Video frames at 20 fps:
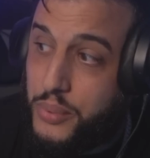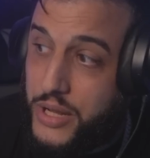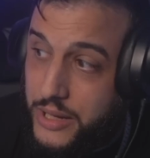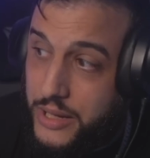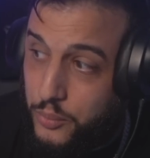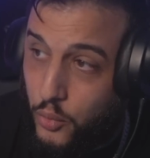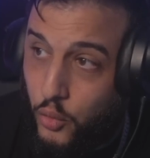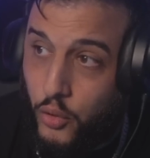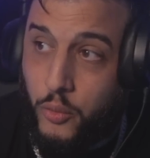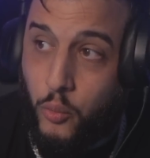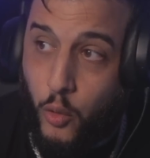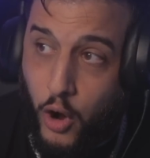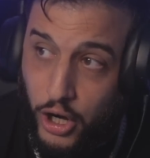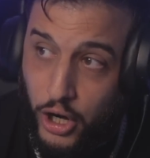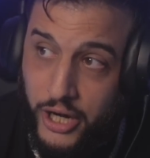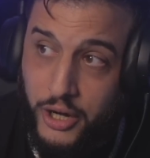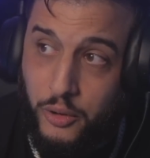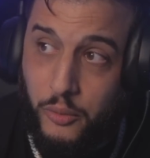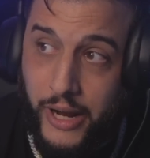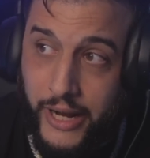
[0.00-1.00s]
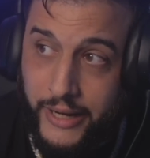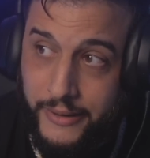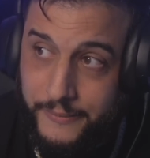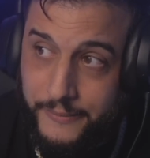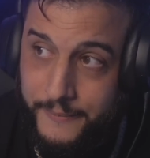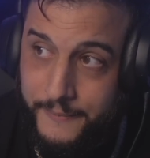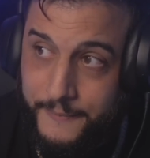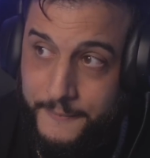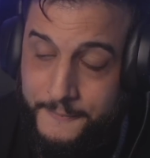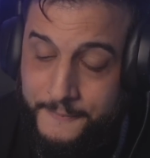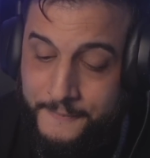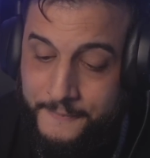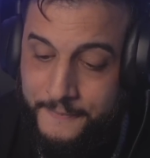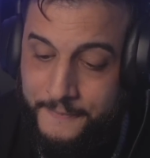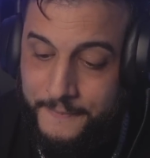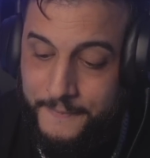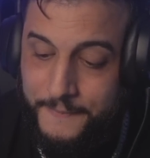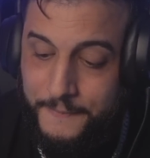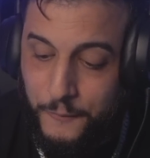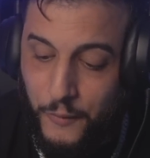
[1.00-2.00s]
people and walking away,
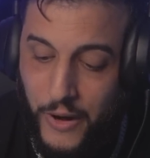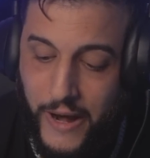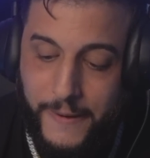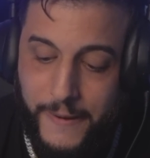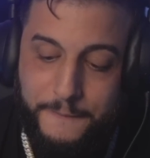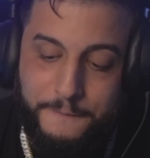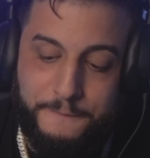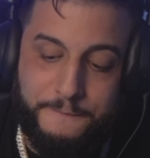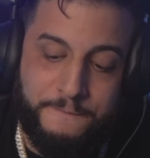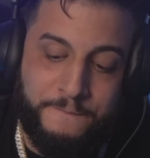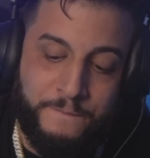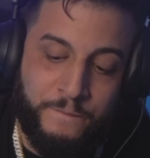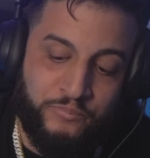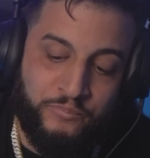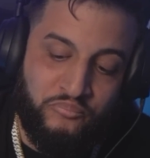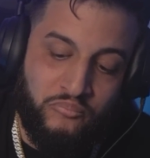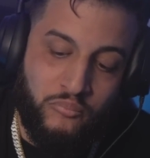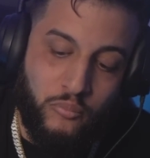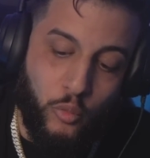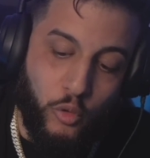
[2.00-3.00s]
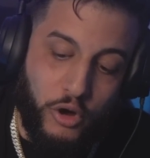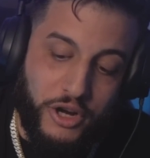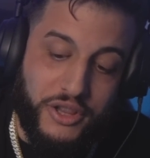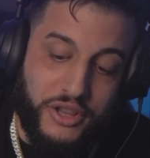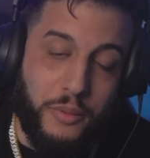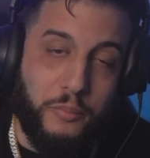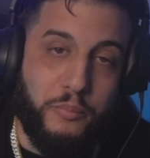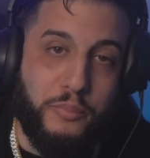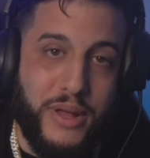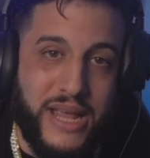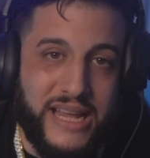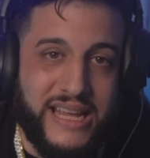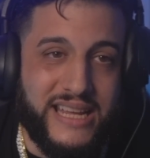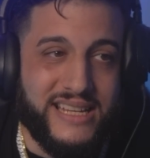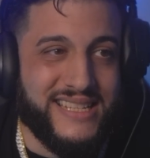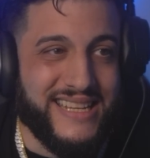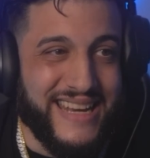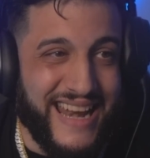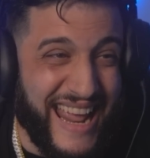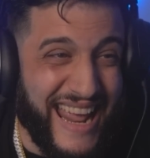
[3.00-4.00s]
right? One of the
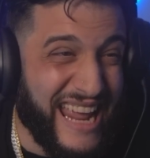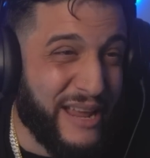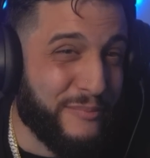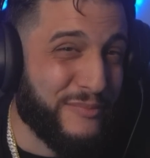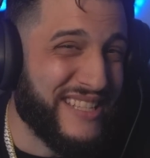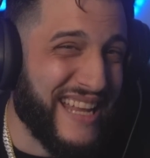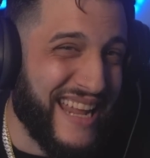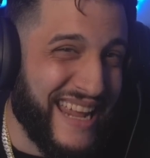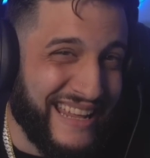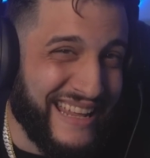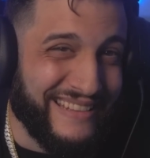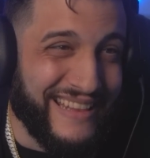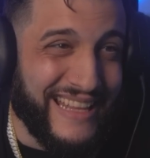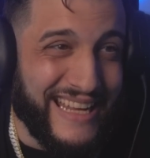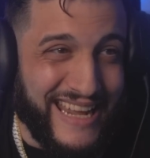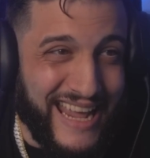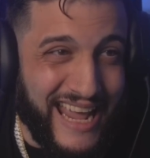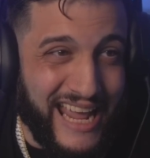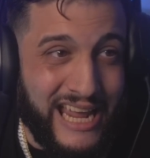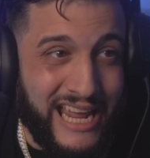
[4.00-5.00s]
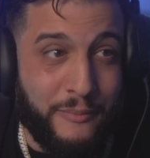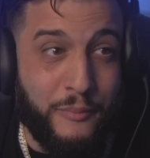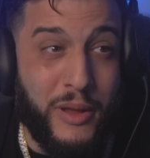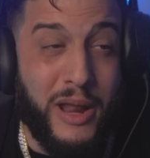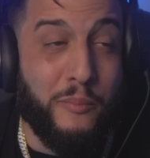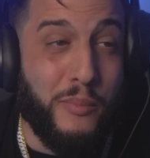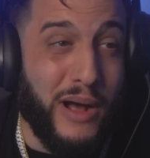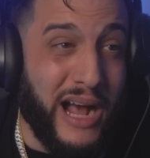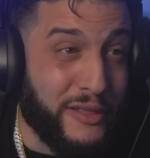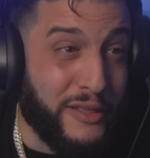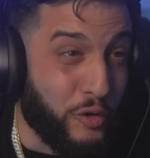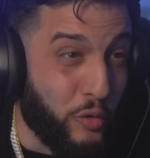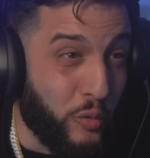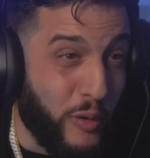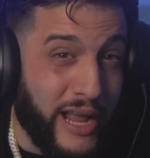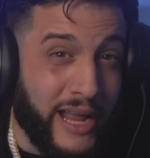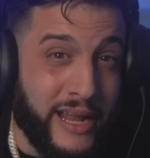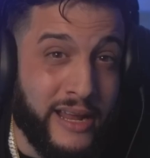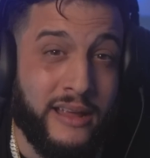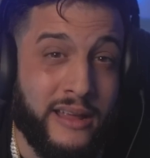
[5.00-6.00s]
biggest names in the game, and by the
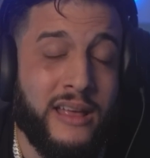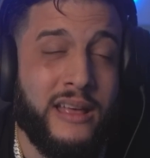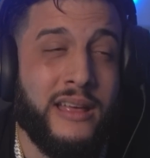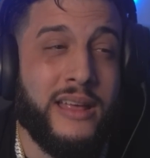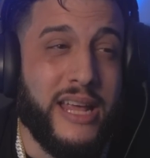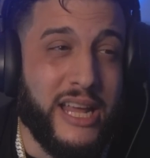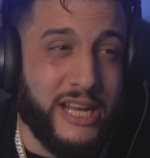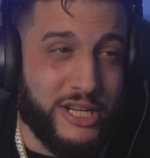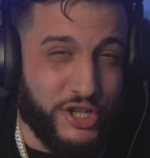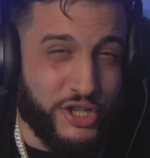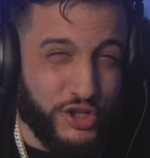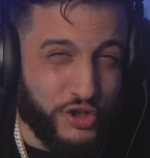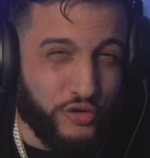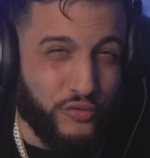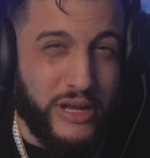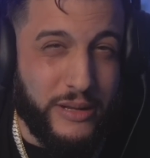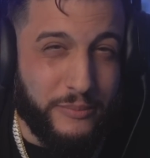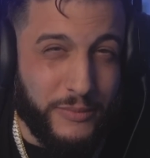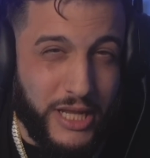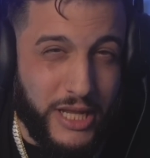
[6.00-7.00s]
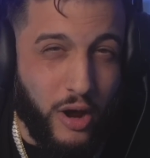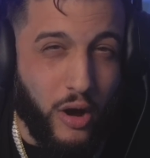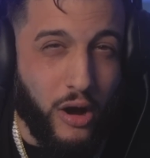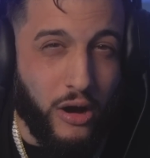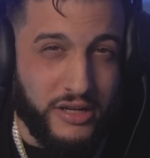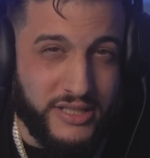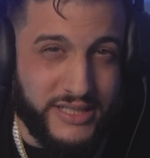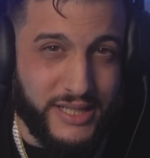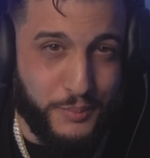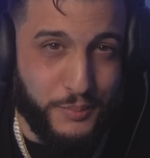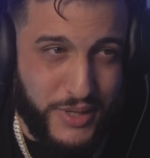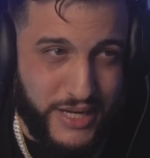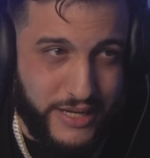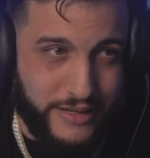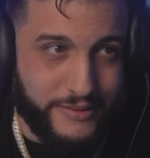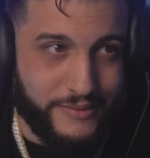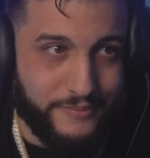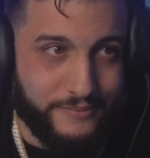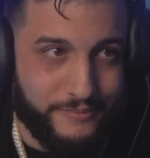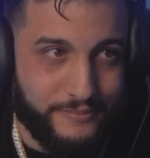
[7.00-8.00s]
way, extremely hard to
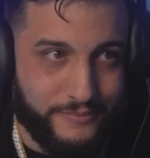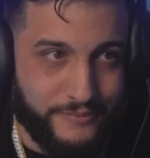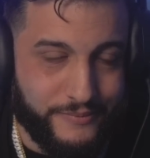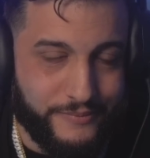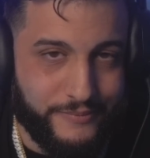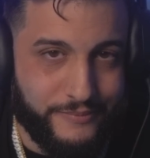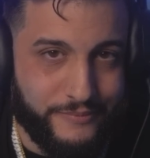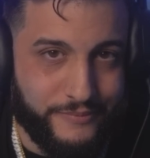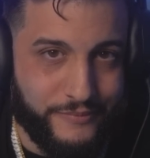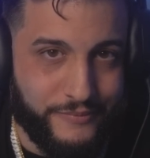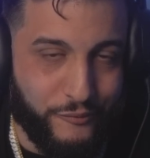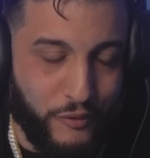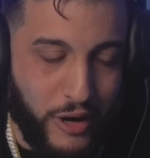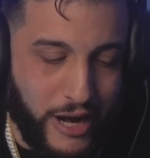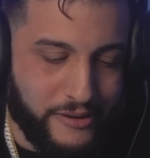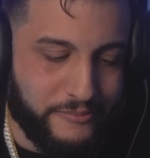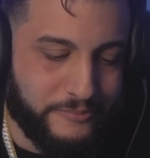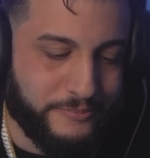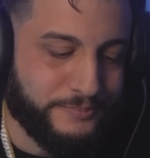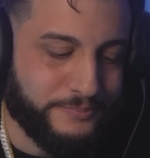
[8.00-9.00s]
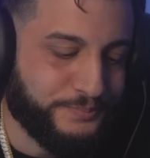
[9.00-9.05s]
beat, right?